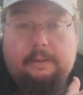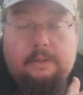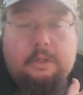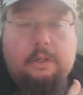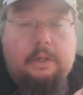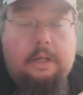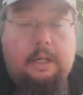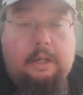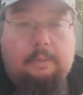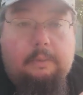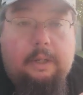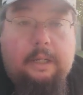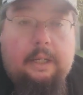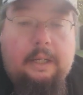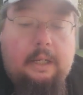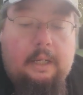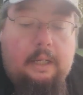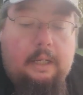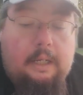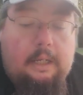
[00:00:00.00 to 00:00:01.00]
So anyway,
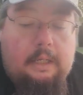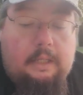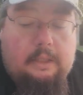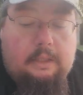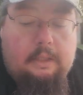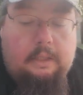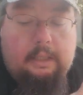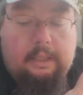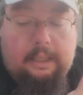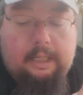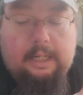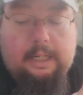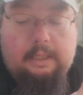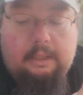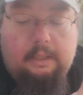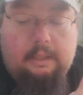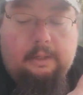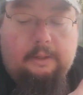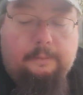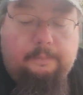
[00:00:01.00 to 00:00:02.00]
so they
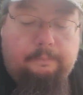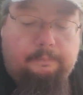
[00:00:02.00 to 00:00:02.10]
got, you know,